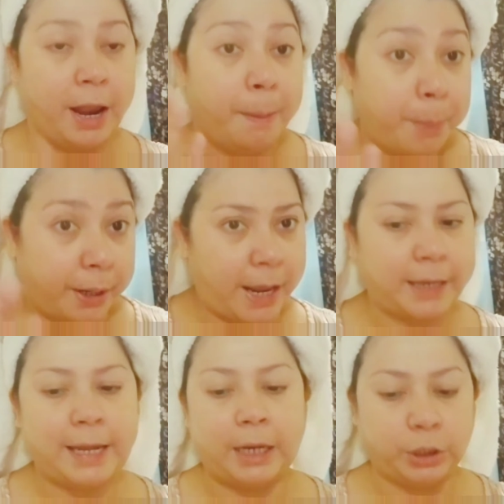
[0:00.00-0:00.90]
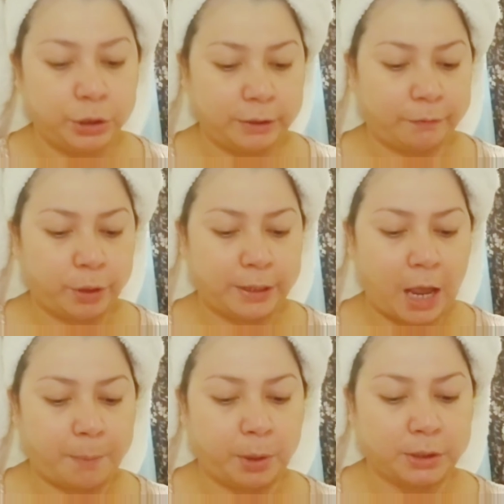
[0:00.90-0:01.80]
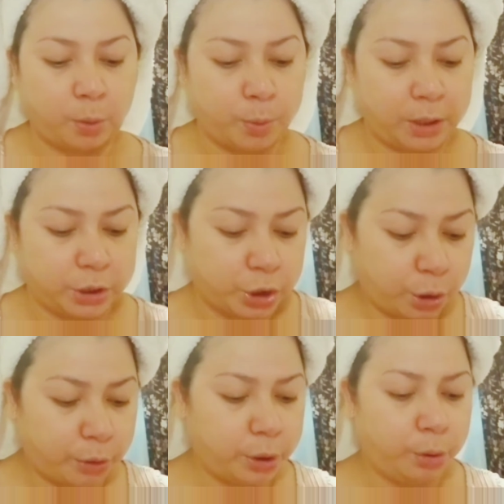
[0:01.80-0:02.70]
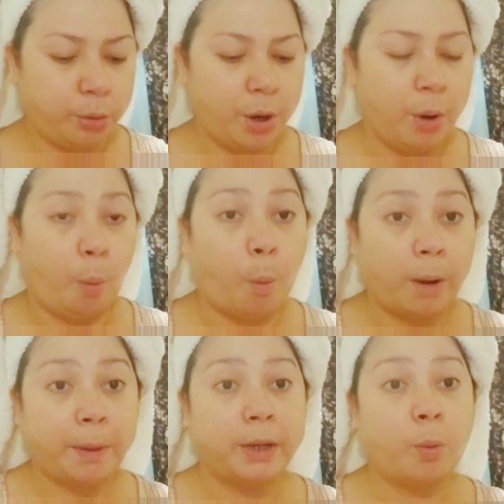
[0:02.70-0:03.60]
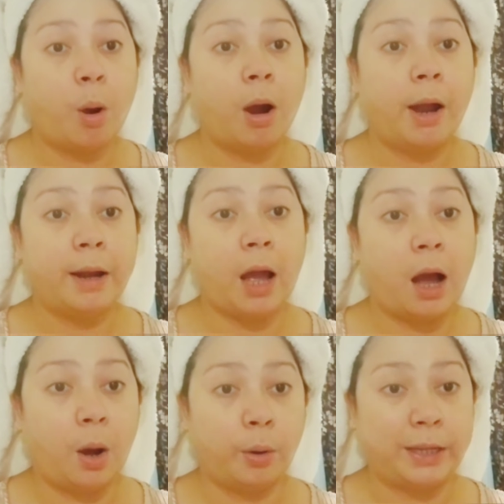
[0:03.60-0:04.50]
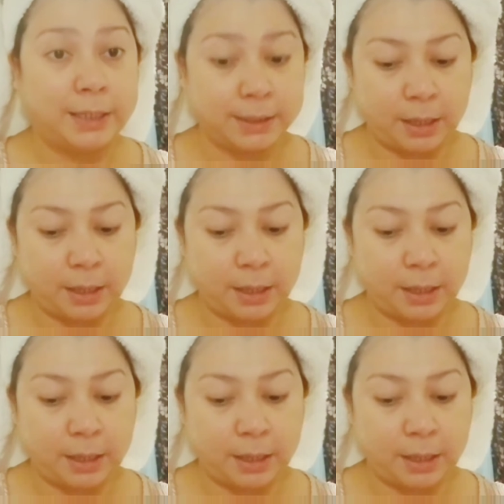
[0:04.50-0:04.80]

but I can't use it for now because I want to show you one by one how does